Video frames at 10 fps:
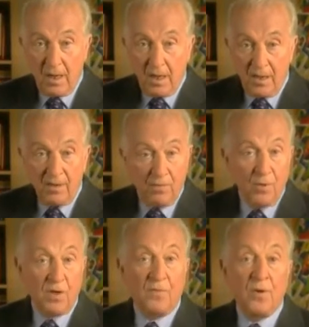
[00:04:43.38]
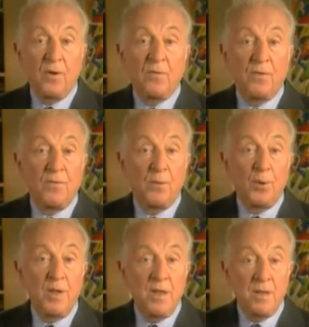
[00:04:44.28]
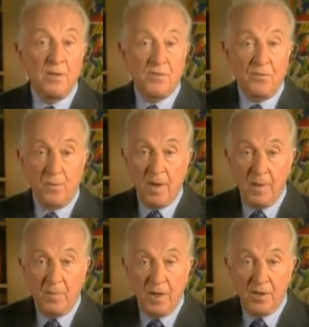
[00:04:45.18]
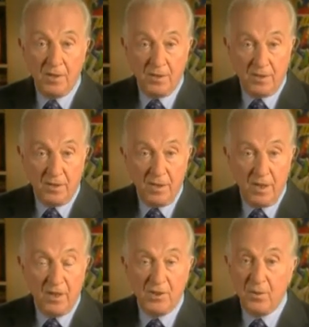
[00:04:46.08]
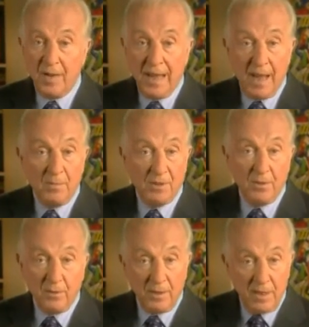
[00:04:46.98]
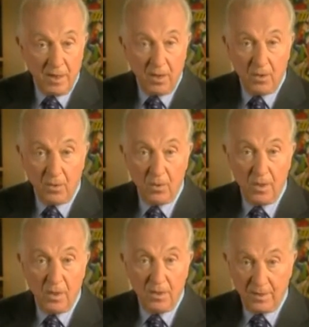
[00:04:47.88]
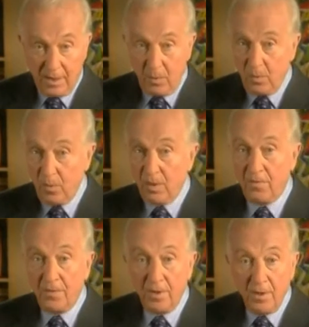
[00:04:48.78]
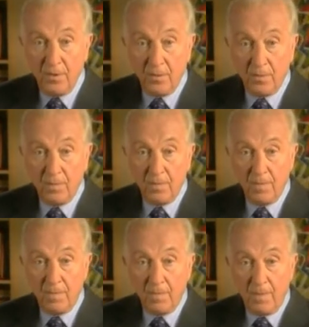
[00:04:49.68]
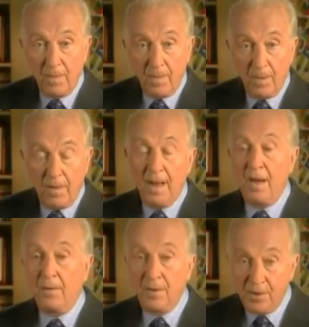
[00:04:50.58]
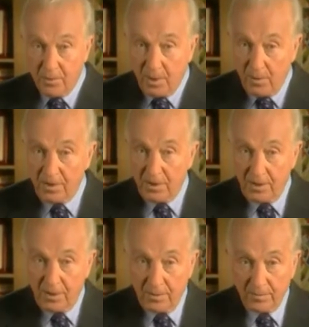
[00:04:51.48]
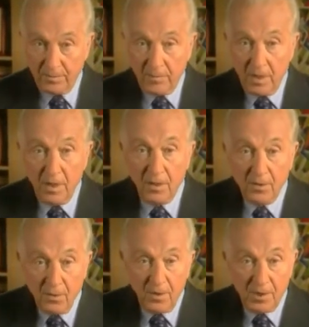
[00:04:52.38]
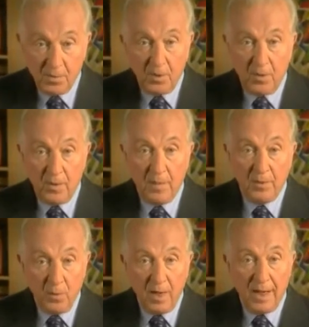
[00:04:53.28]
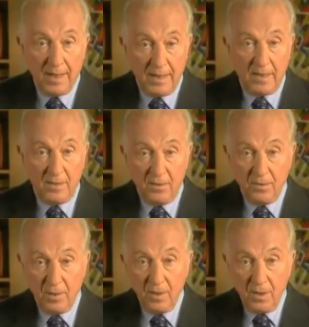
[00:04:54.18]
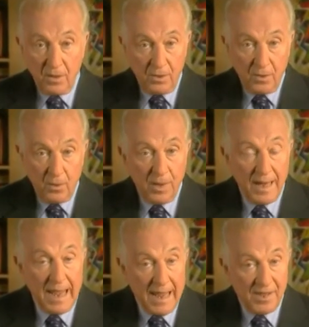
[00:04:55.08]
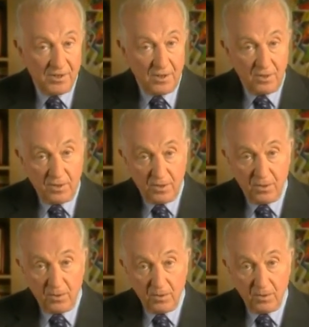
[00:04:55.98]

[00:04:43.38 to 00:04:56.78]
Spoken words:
They've worked for over 40 years for my patients, and so I absolutely know that they will work for you. Now, here's what I want you to do. Do this program the way I tell you. Do what I ask you to do.